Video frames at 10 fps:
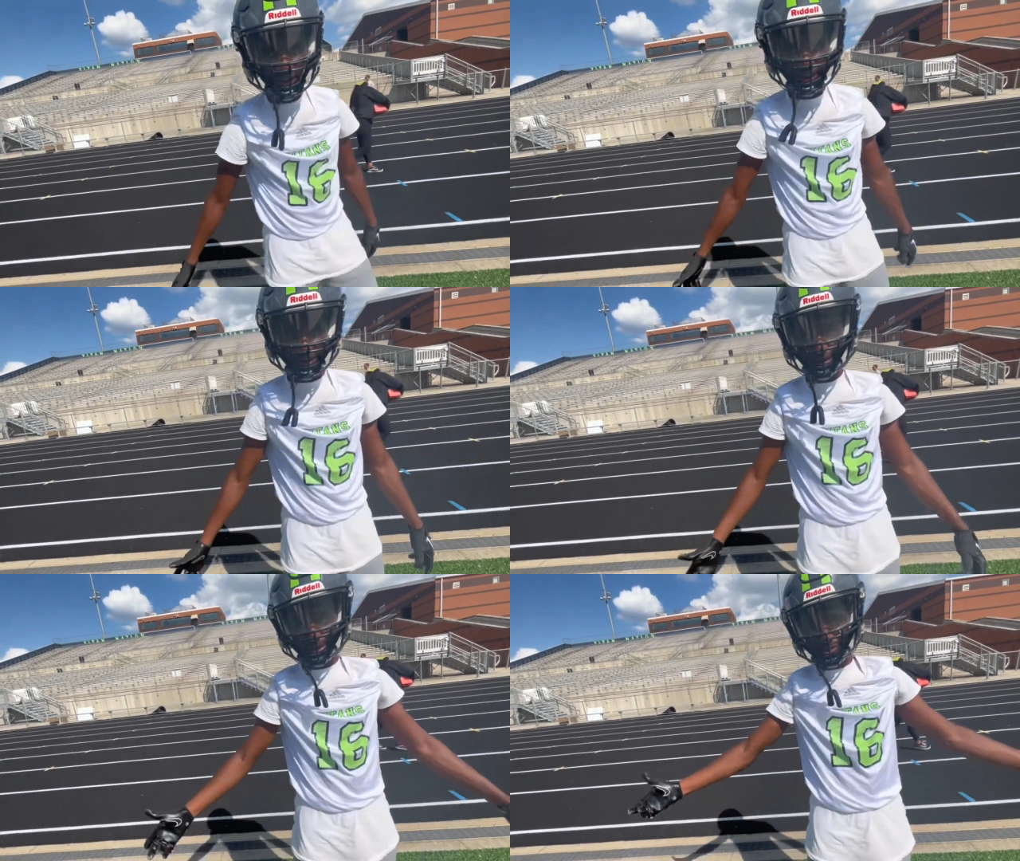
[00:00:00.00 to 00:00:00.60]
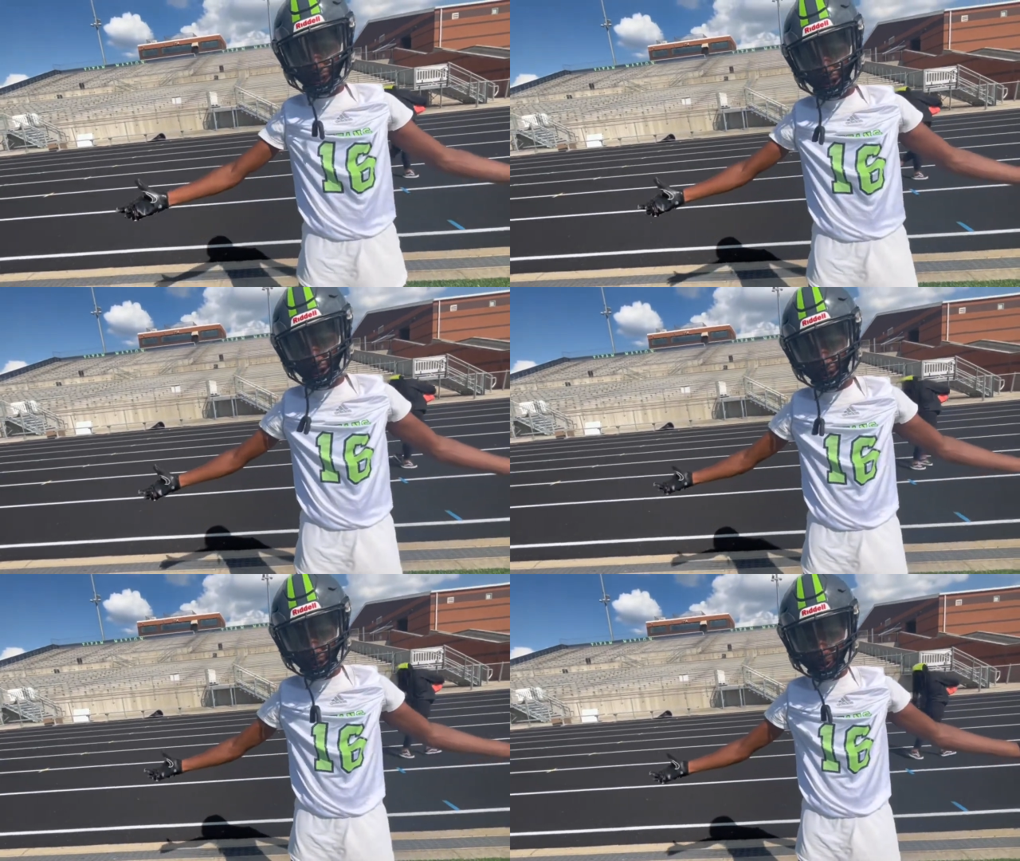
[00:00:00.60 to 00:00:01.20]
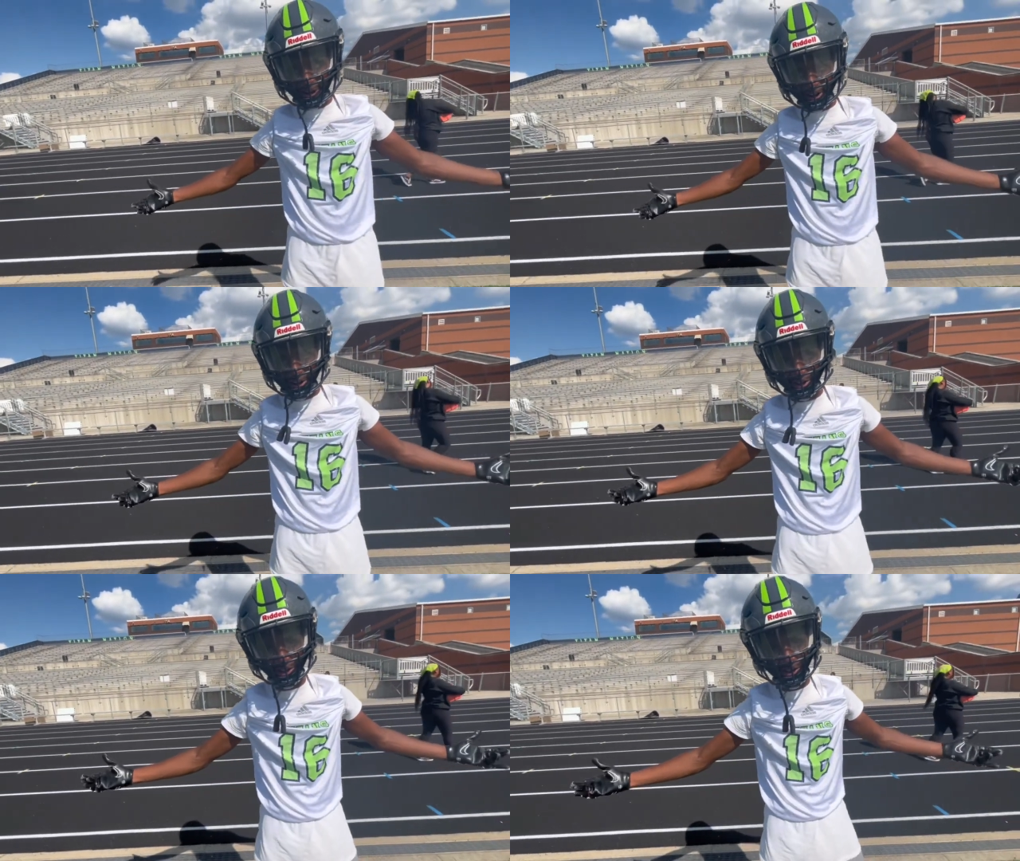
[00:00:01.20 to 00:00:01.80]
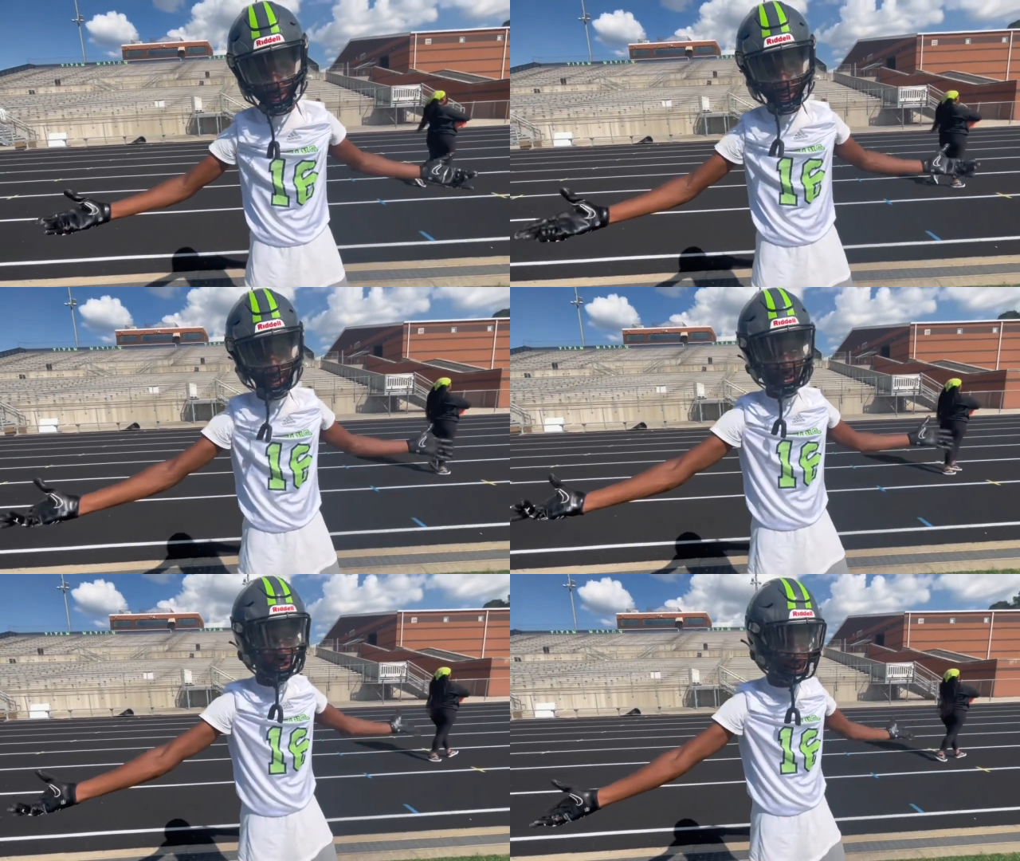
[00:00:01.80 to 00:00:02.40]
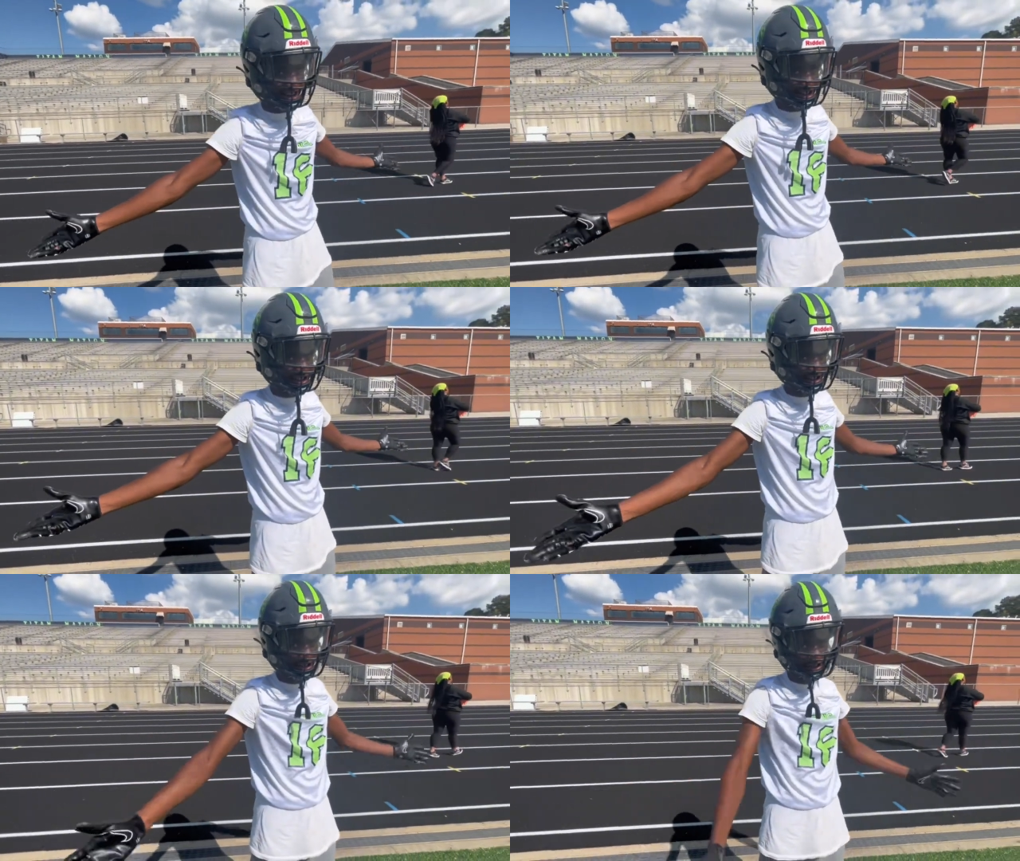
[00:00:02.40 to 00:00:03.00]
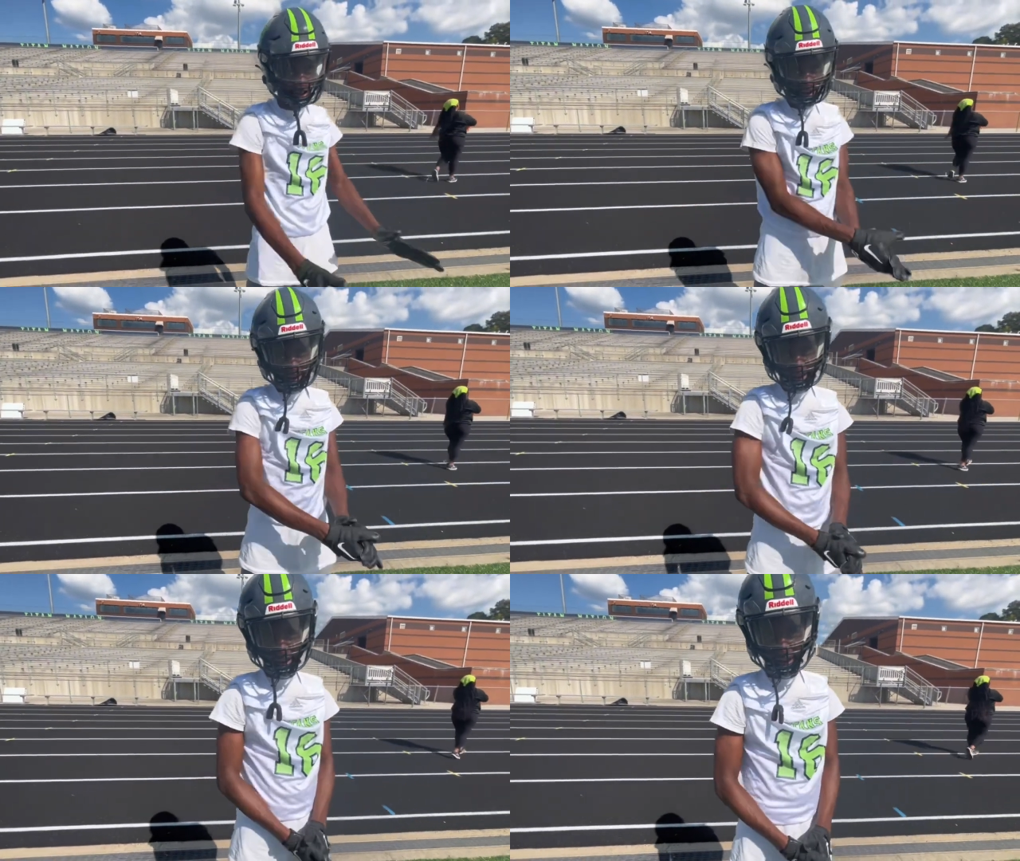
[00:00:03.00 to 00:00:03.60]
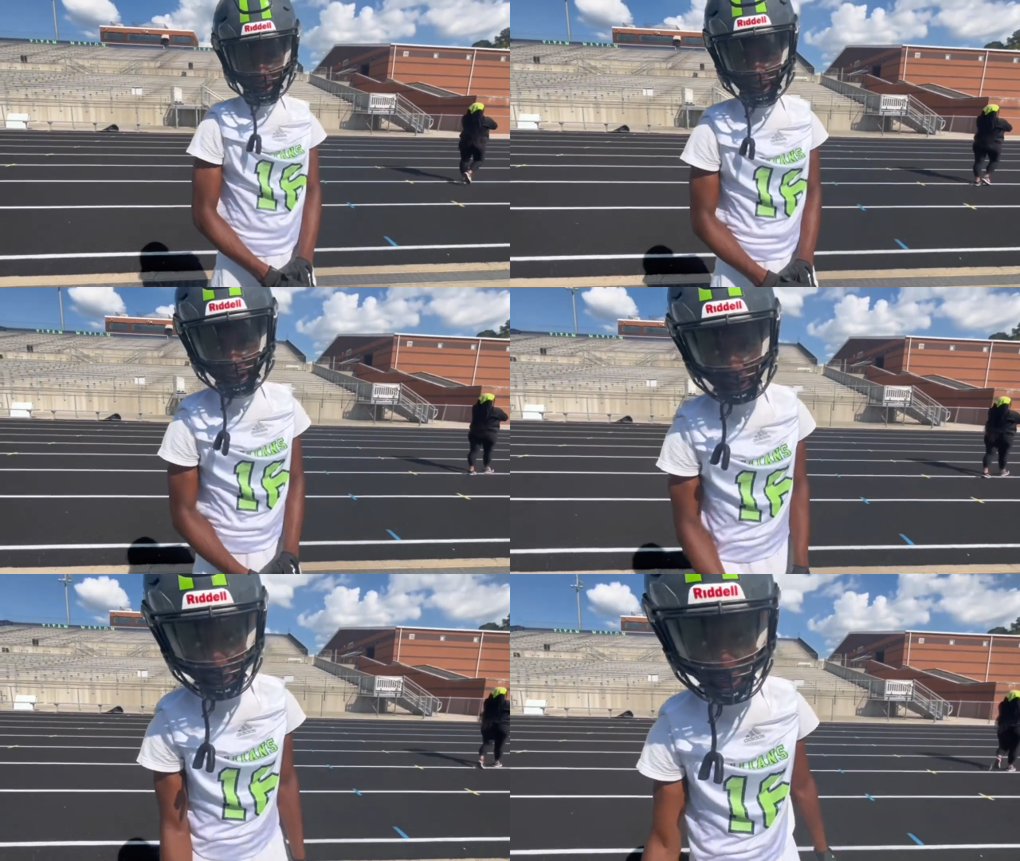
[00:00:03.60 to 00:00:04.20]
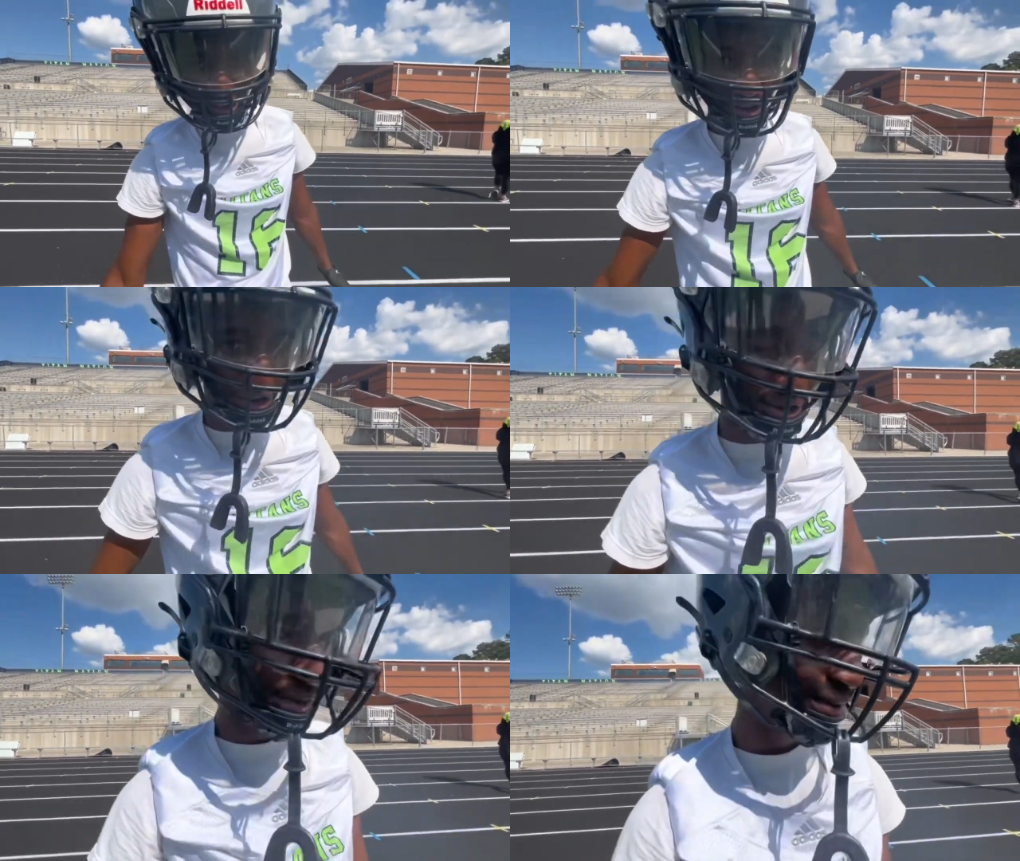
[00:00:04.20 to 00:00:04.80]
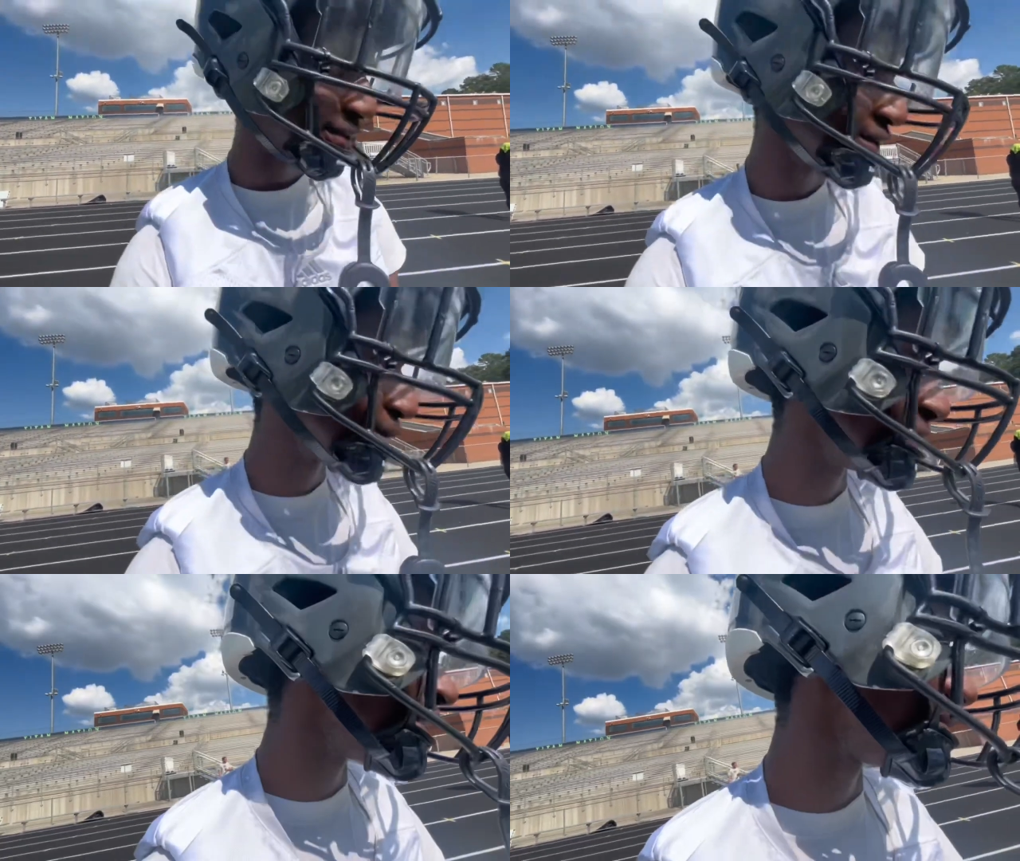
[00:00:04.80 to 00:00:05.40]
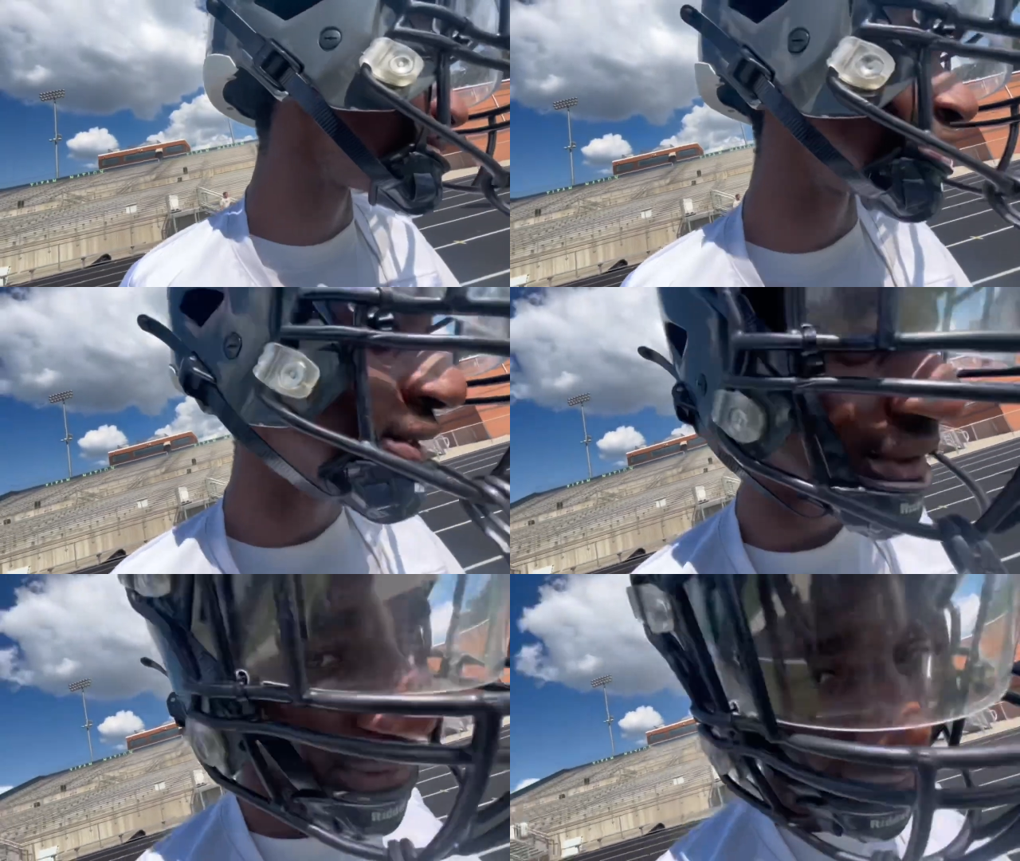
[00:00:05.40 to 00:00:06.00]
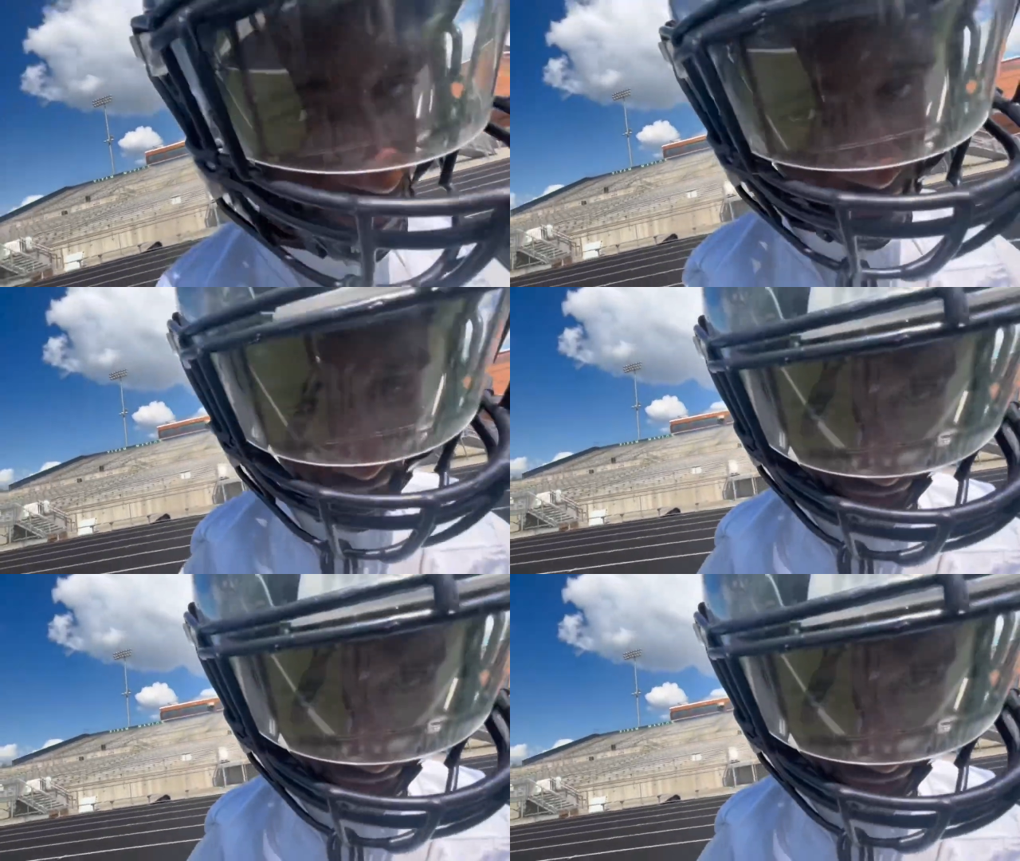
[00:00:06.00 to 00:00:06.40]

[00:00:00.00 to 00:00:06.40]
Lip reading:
No face is visible, so there are no lips to read.